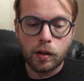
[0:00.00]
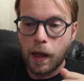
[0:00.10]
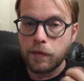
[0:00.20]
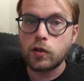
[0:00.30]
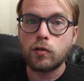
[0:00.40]

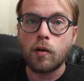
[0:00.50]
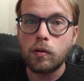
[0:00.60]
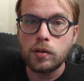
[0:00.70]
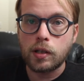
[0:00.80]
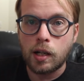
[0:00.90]
I've
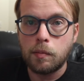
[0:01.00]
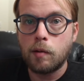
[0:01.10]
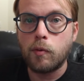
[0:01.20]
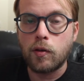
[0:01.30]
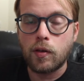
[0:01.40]
struggled to come
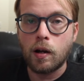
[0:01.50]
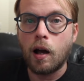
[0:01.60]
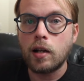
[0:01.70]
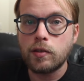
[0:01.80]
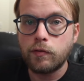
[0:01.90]
up with a
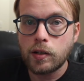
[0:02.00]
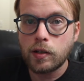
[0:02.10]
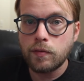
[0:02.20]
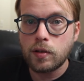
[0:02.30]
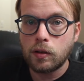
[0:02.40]

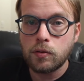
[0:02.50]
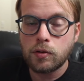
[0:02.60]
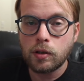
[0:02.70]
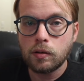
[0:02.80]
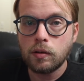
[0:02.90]
cost-effective
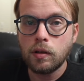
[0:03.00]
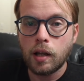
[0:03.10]
solution